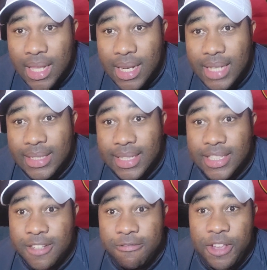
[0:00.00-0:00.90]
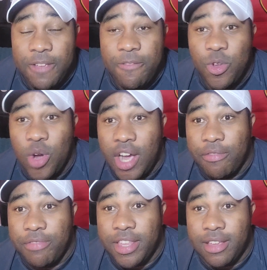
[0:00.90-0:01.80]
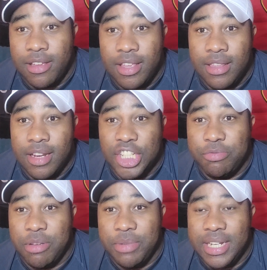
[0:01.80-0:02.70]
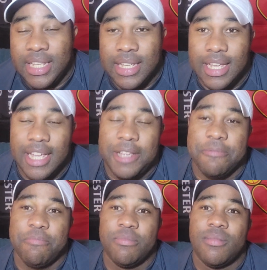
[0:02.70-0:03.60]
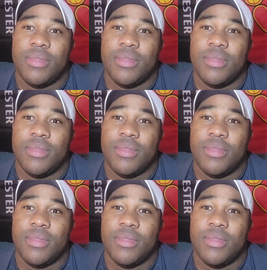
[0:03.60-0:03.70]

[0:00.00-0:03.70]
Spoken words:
This is a review of the English Premier League game